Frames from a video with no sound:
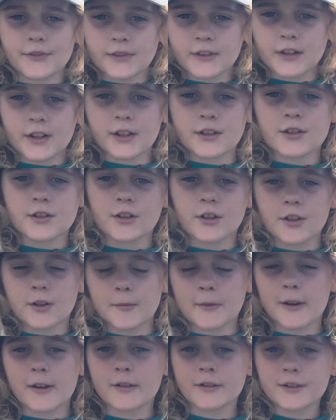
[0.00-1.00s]
It took
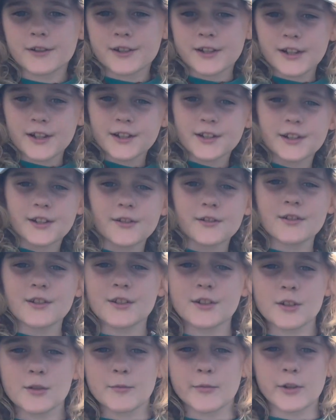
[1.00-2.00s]
about 6 years
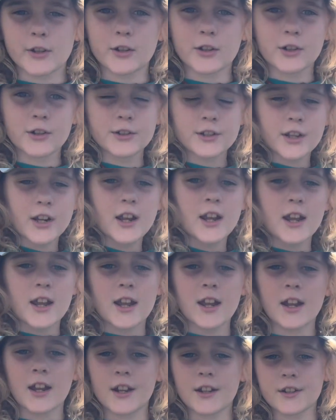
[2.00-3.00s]
to build,
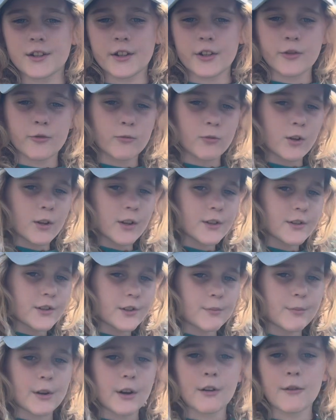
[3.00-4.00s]
and it was
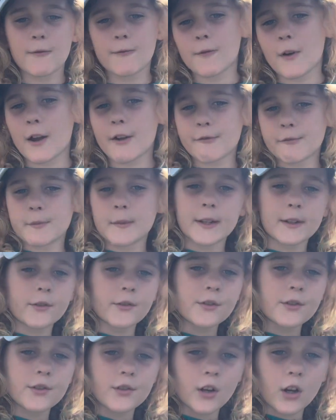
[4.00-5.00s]
about 5
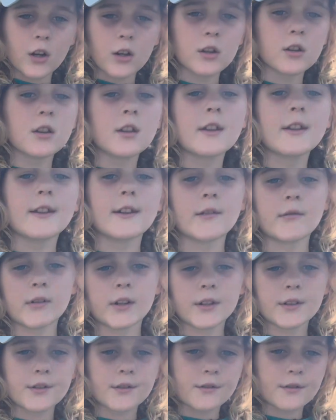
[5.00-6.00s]
meters tall. It
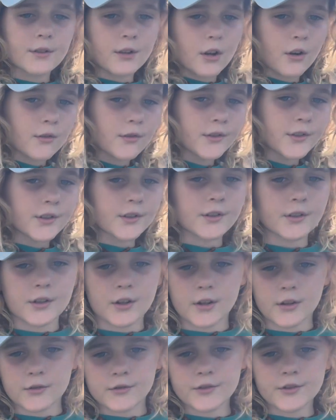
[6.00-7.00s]
went coast to
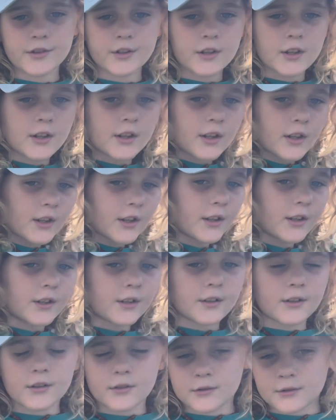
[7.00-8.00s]
coast
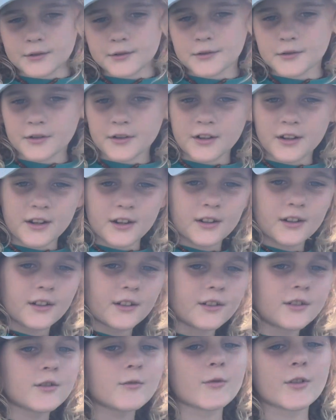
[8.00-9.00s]
in northern
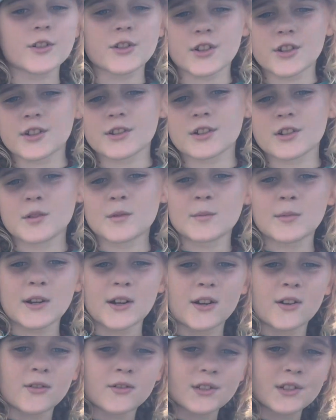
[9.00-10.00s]
England, which is
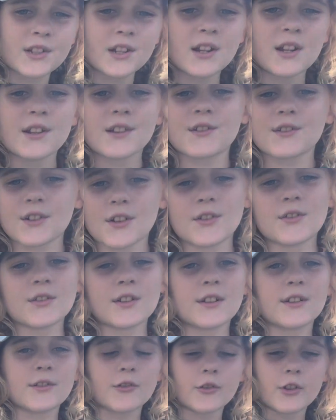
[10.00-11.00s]
about
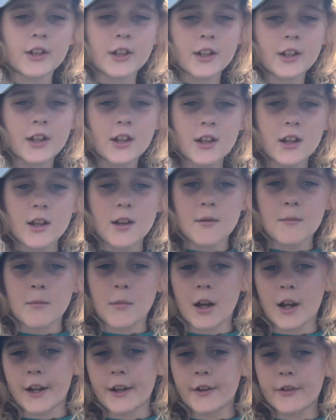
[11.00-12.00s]
73
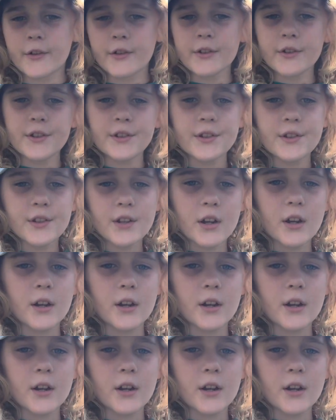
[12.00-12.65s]
miles.